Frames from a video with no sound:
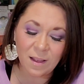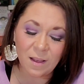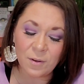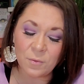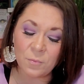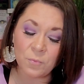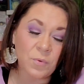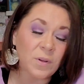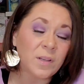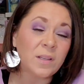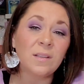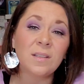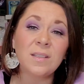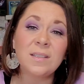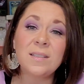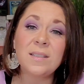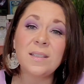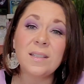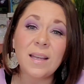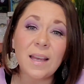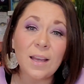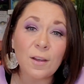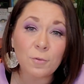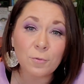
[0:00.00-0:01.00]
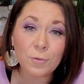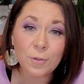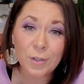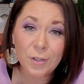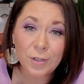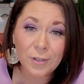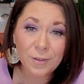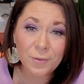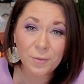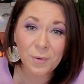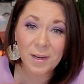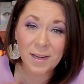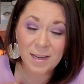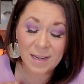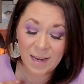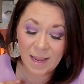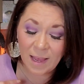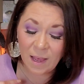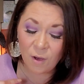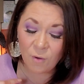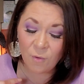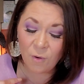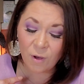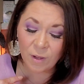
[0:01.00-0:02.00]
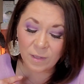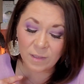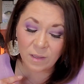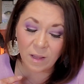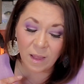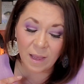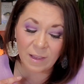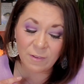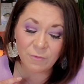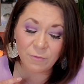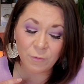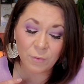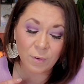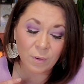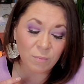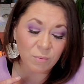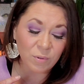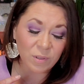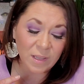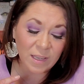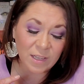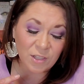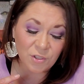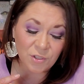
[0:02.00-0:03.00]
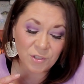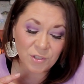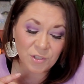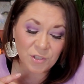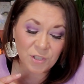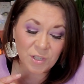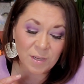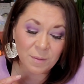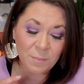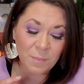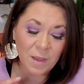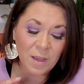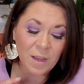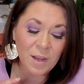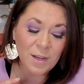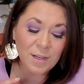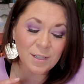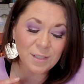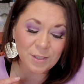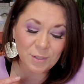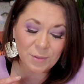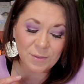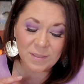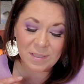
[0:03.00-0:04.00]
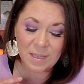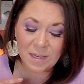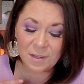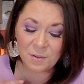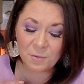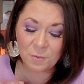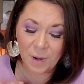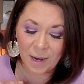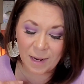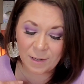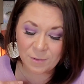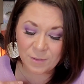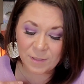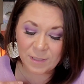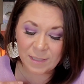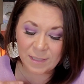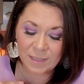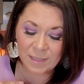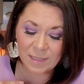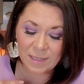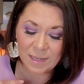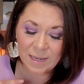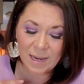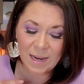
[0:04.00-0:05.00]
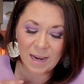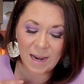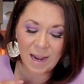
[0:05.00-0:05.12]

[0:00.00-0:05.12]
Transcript: unrealistic outlook right now on life or a relationship. So stay grounded